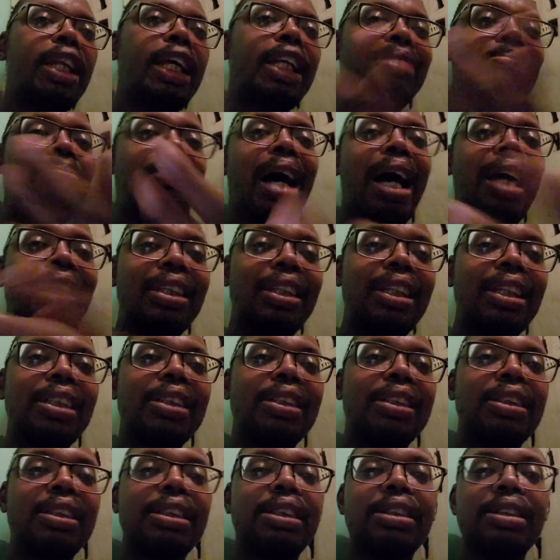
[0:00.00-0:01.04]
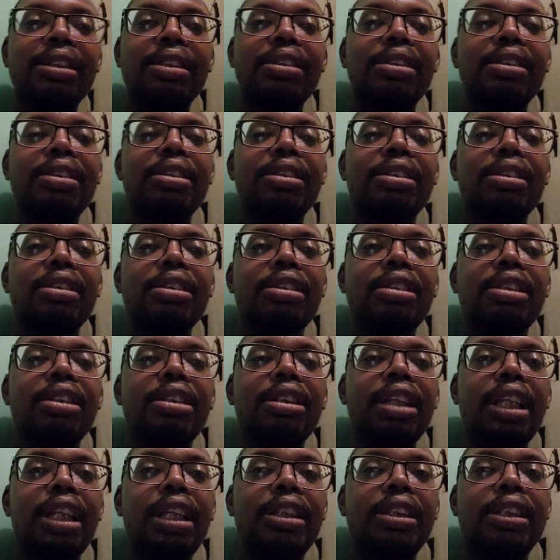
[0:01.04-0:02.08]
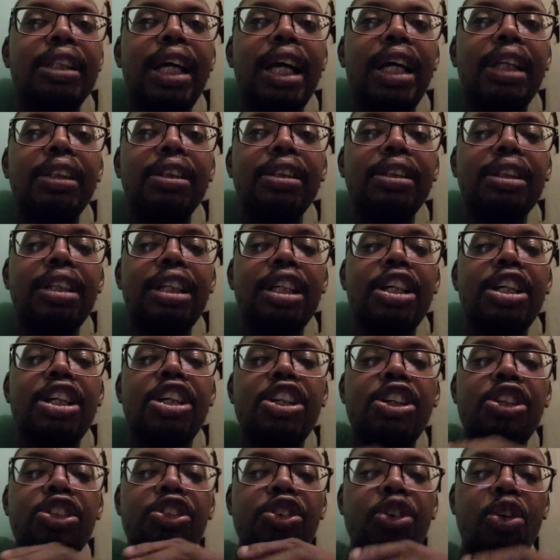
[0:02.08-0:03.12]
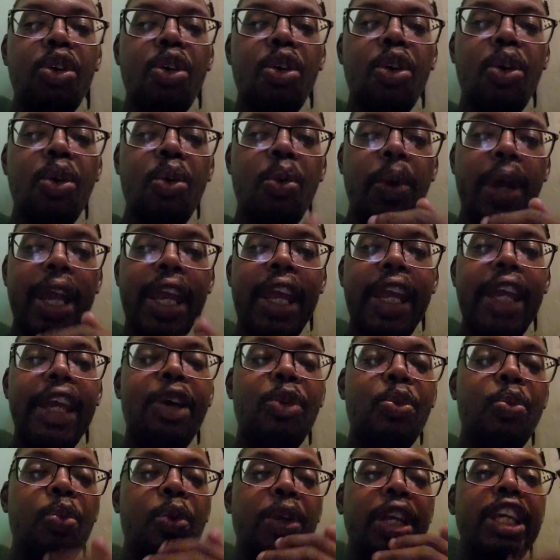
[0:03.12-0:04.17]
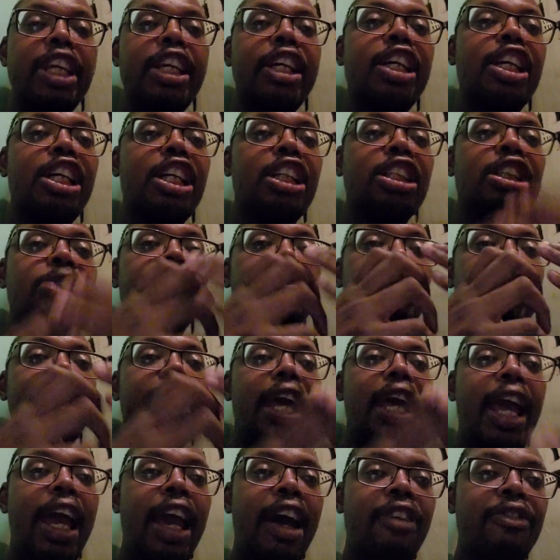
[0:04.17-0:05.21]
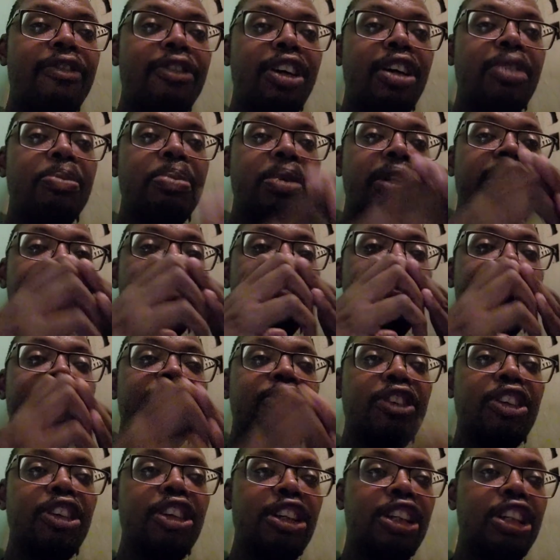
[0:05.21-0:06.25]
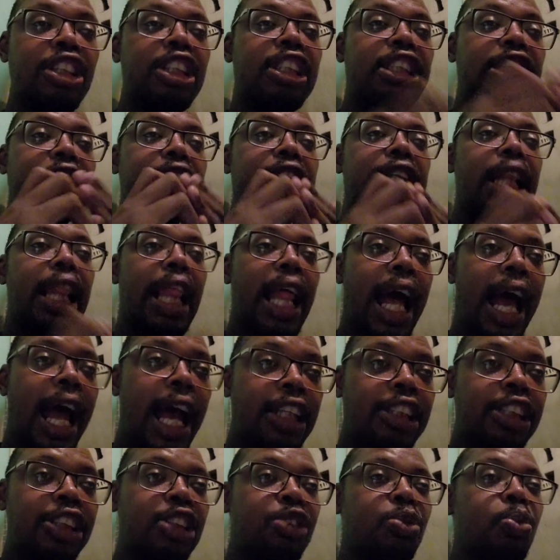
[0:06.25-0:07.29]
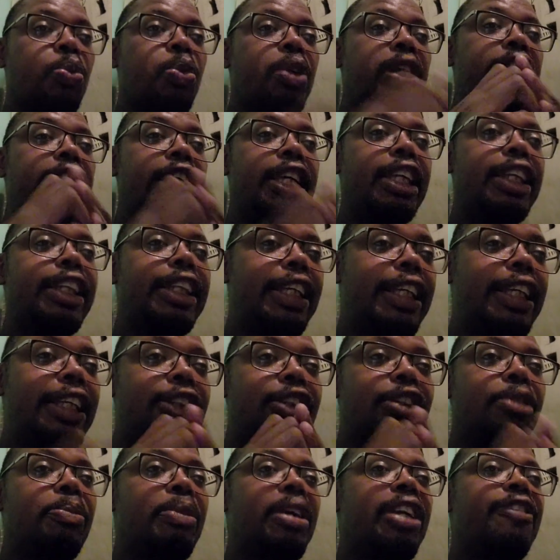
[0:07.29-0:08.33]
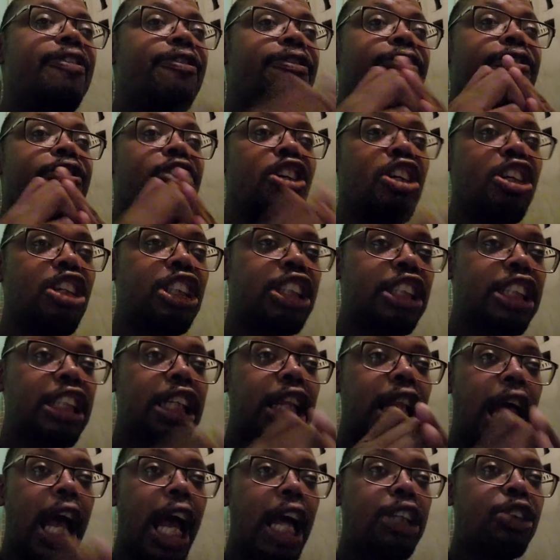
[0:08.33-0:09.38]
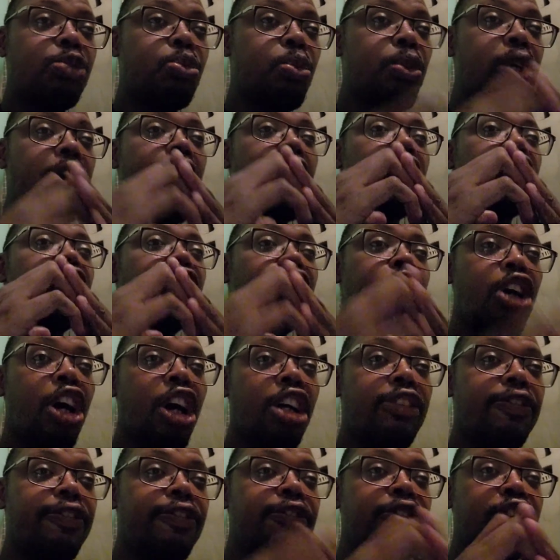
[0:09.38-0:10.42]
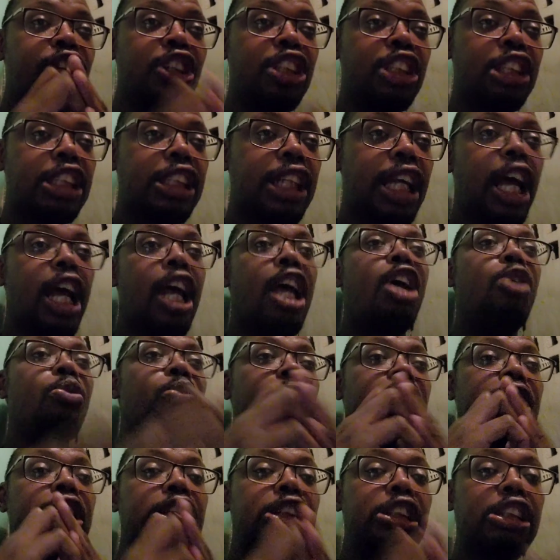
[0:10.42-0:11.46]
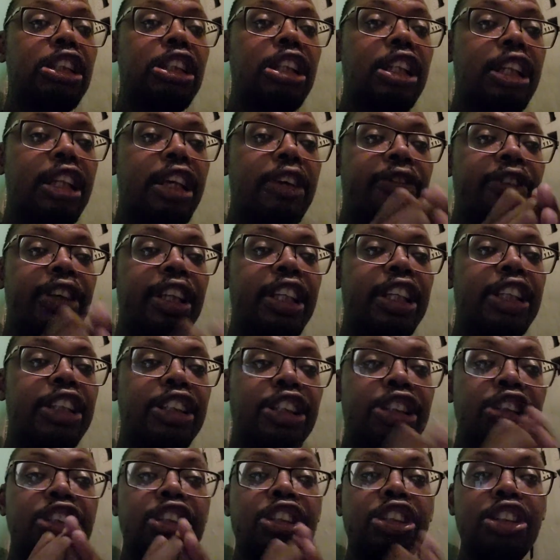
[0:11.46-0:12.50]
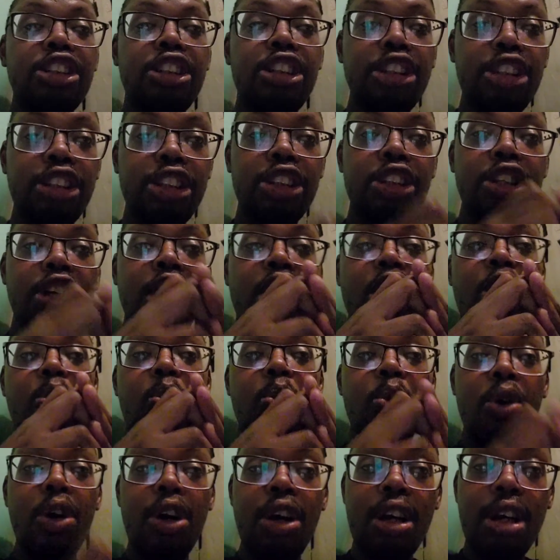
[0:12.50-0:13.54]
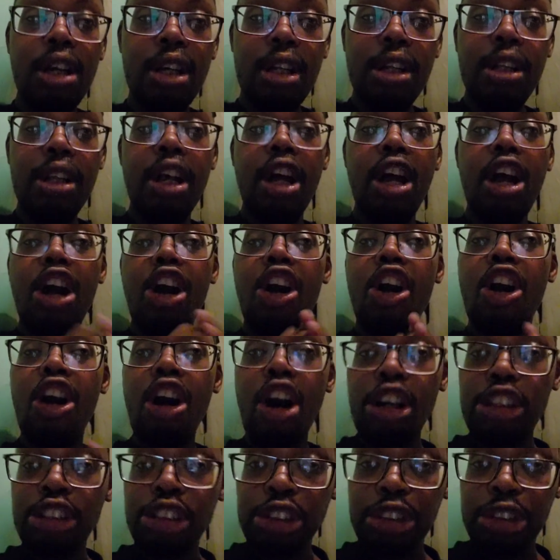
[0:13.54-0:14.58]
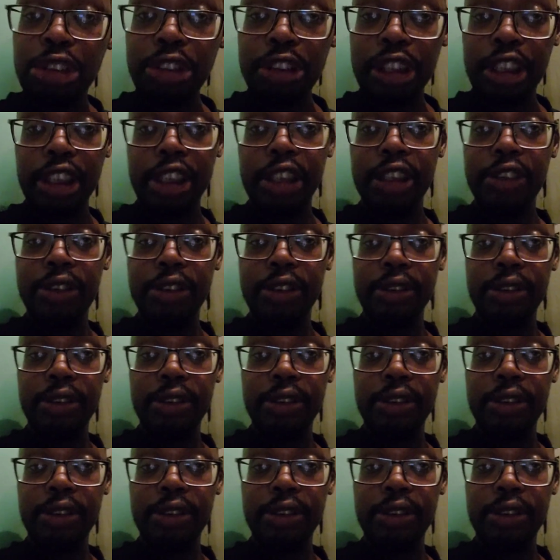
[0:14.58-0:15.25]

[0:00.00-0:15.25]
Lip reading: That's madness. You understand? No way we could ever be first class. We need to be first class. We are not first class. We're still living in the third world country.